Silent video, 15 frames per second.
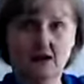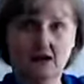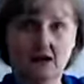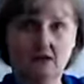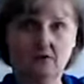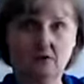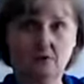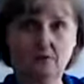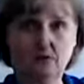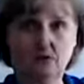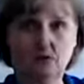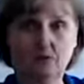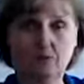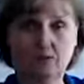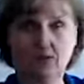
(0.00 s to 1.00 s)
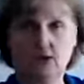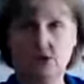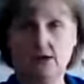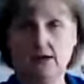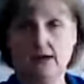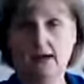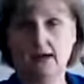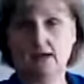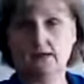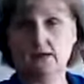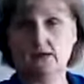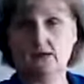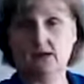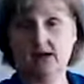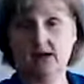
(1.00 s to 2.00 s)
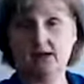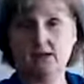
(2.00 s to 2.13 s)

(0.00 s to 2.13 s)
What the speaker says: from the grip of the good hand, okay?